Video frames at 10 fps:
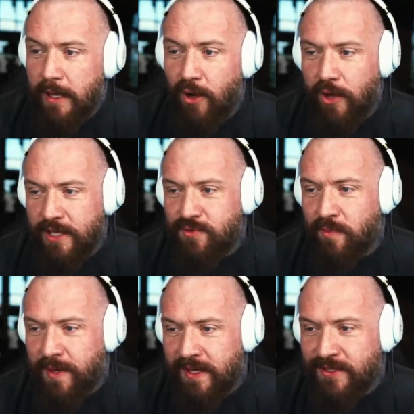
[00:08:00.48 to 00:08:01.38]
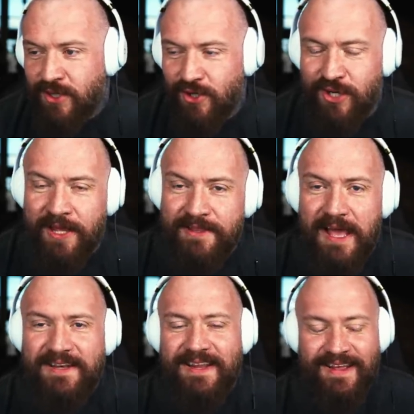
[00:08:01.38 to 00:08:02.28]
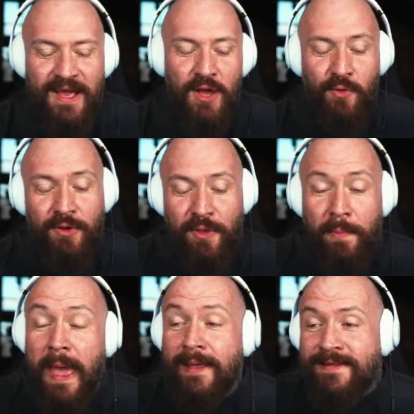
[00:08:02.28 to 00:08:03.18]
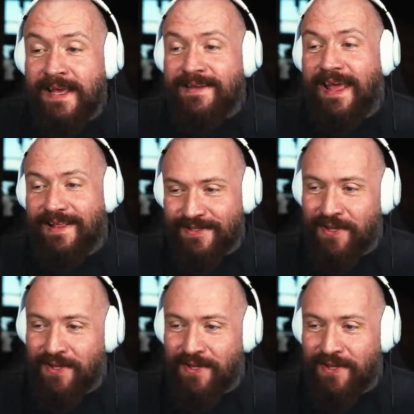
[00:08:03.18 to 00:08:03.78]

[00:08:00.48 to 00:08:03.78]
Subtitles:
lawyers will be in touch. And then with a painting nails